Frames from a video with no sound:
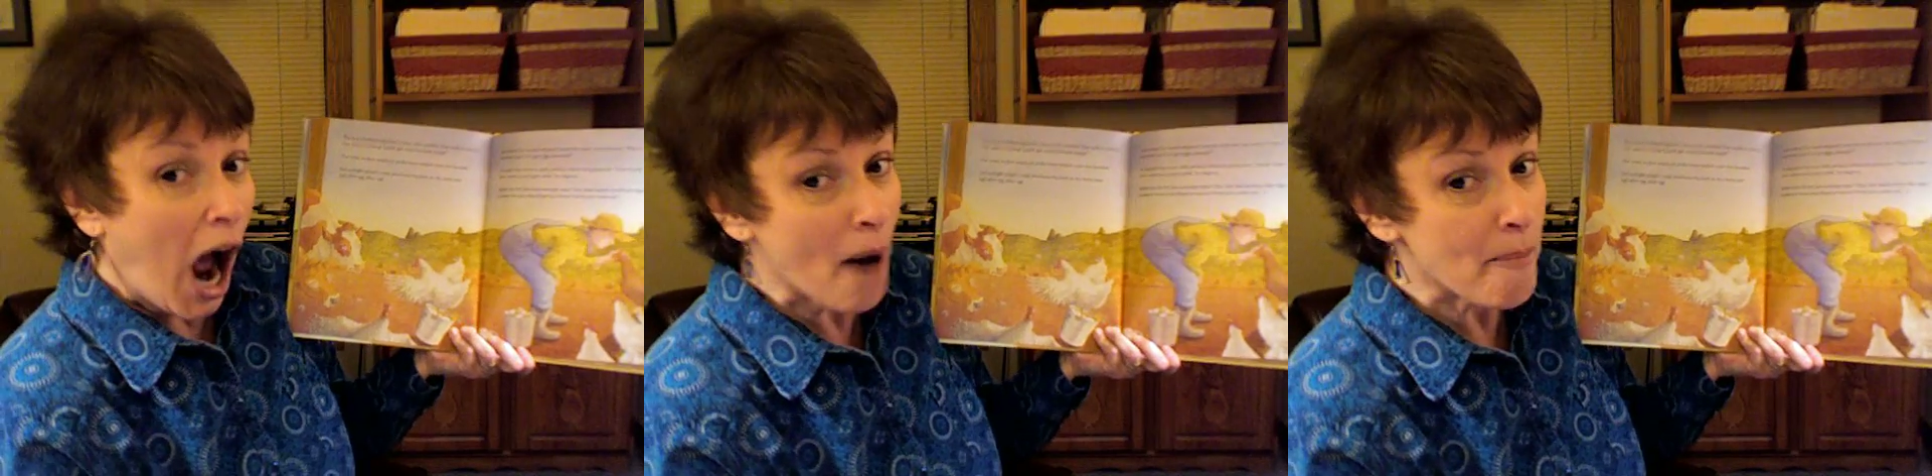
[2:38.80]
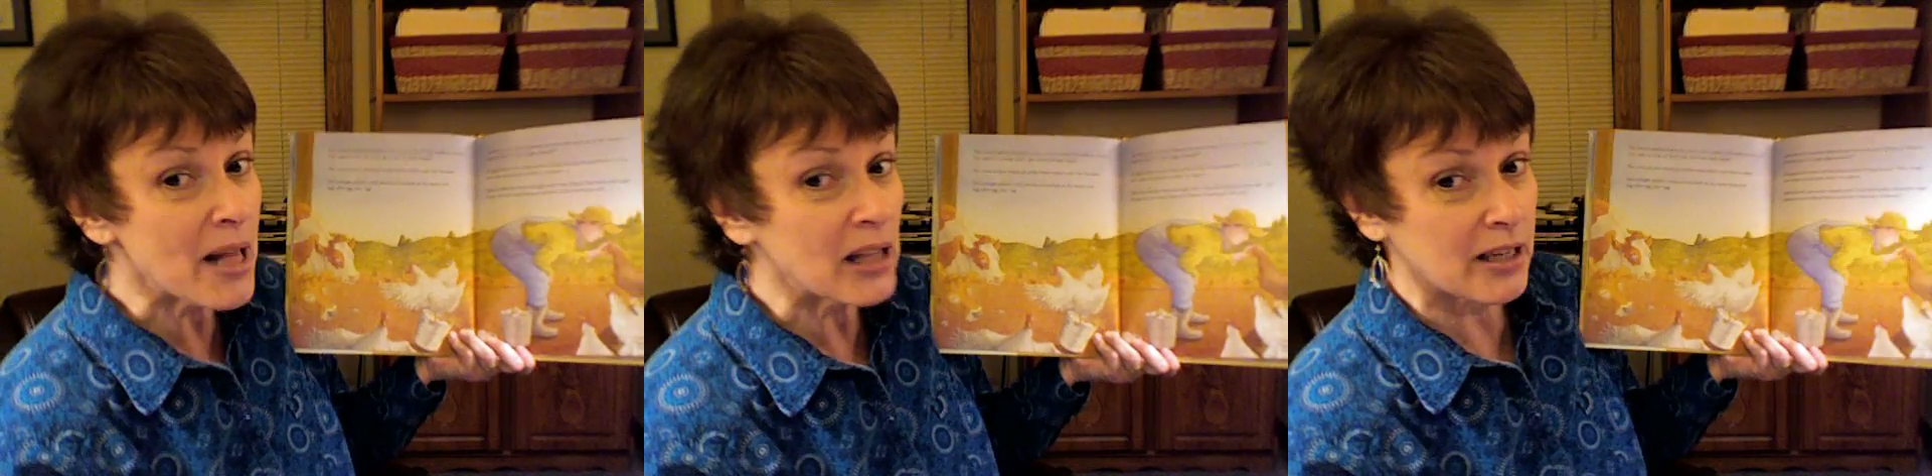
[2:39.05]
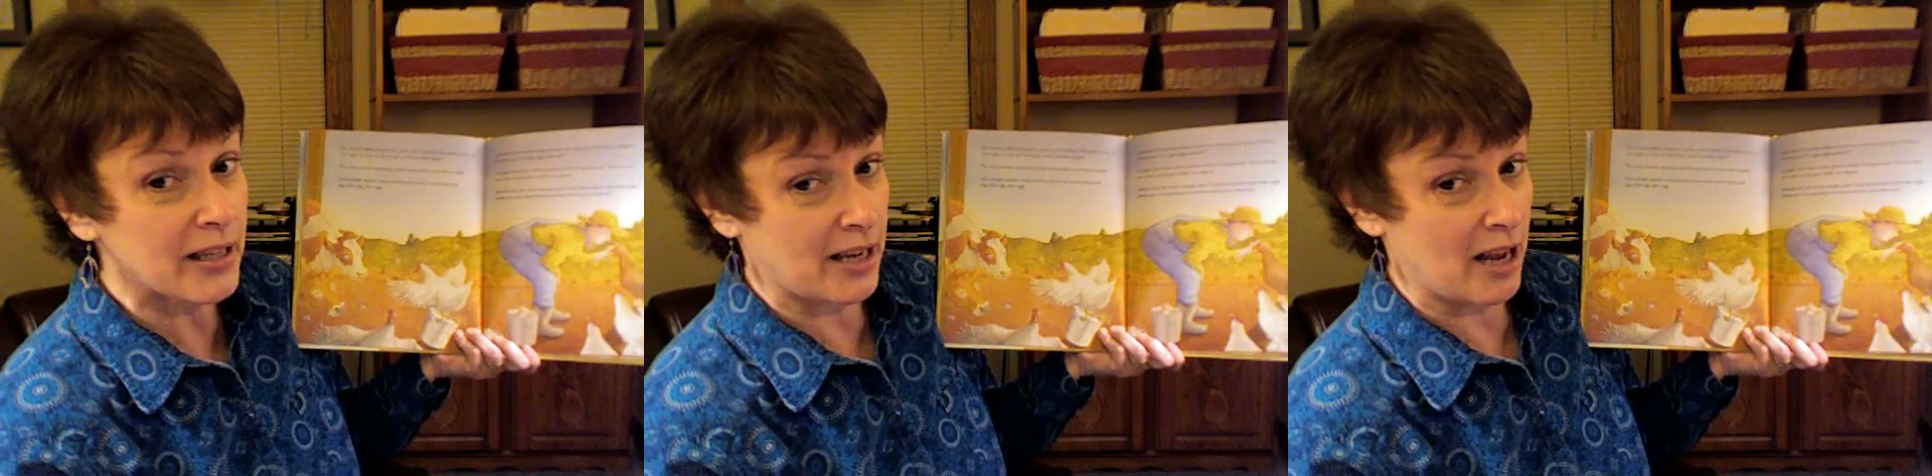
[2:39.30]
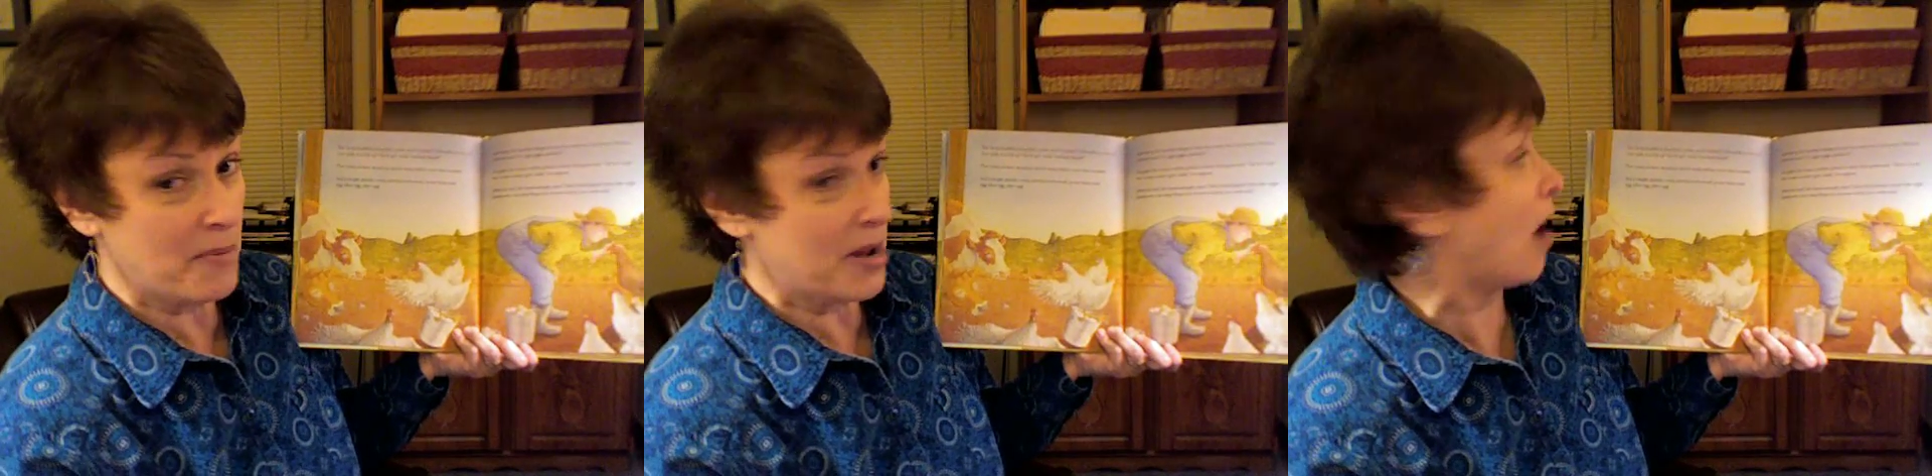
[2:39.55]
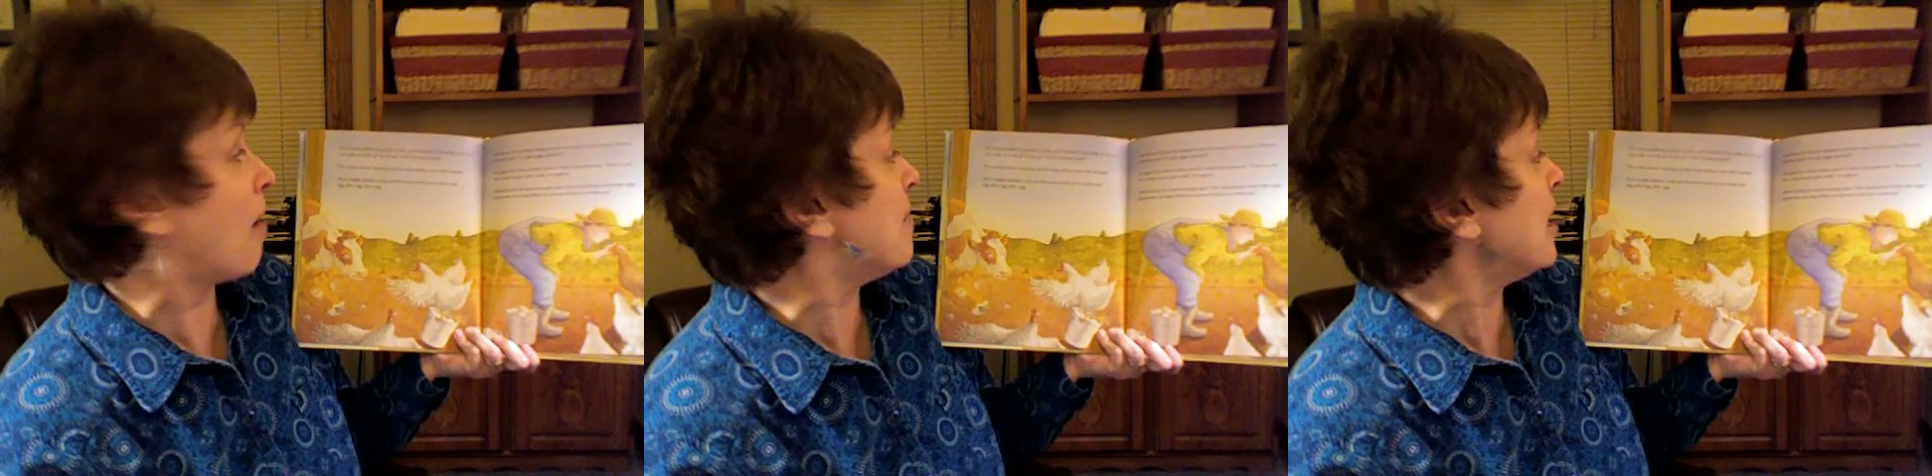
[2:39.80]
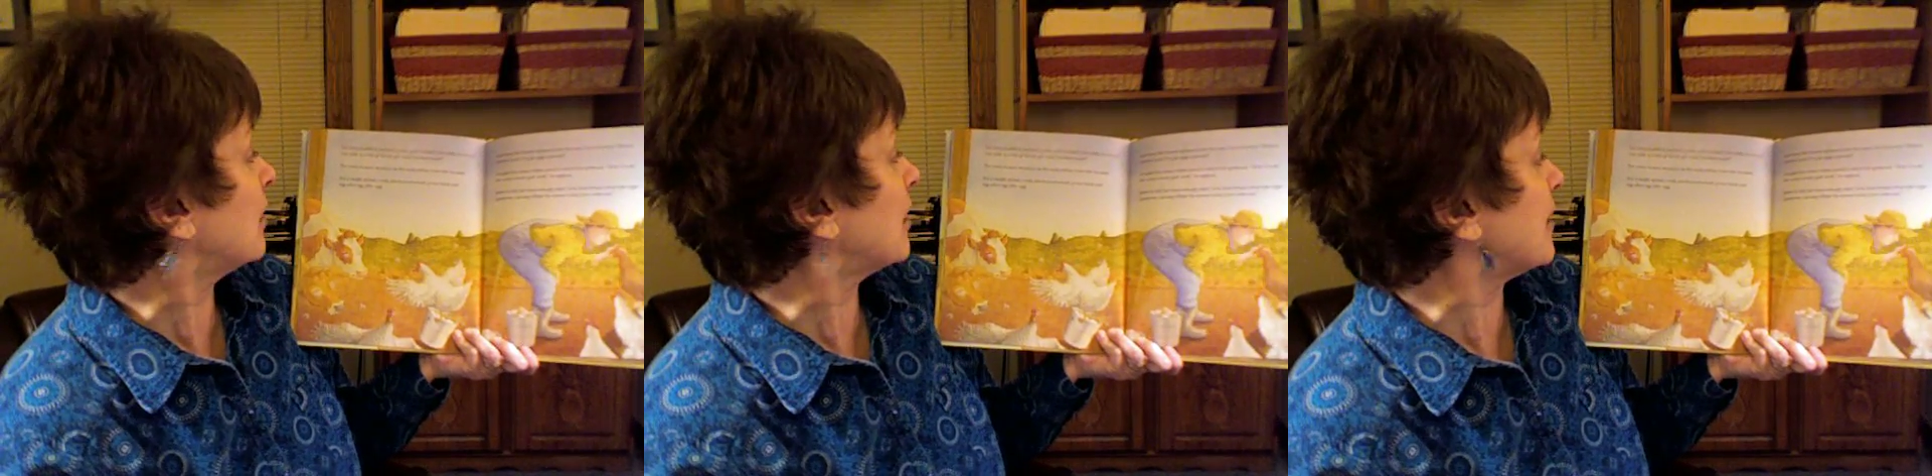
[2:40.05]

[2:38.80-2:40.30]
our milk is coming, our milk